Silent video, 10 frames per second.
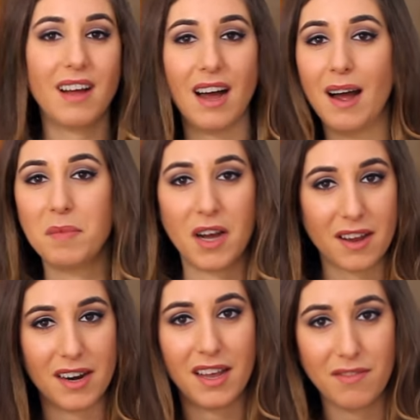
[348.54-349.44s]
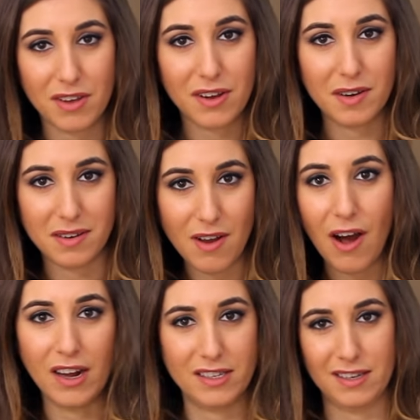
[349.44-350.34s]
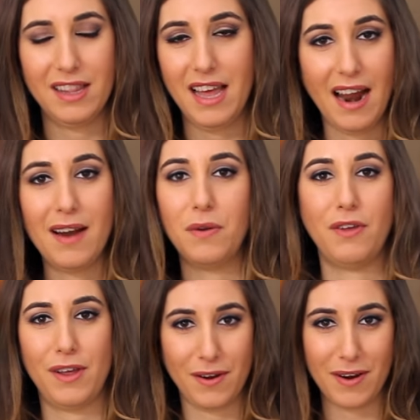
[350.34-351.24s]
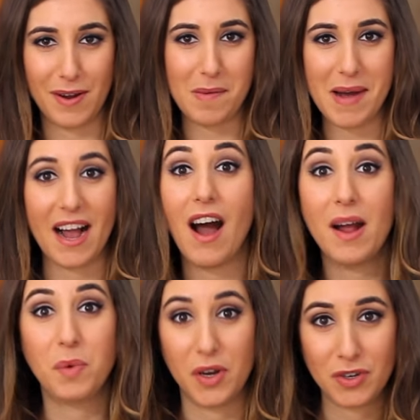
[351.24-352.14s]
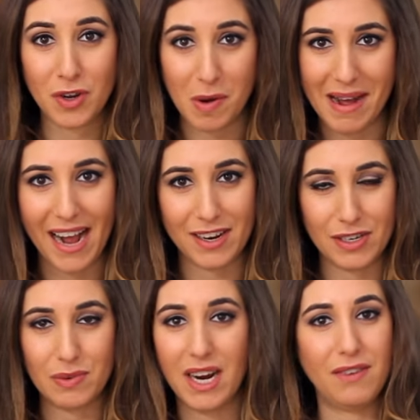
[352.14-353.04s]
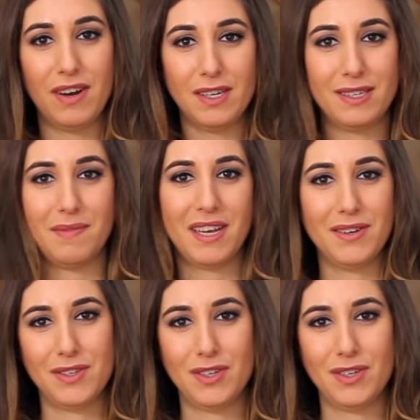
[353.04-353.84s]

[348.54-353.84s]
I'm not gonna give you good odds on that. I don't think you're gonna go back. I wouldn't go back and do it. I'd find something else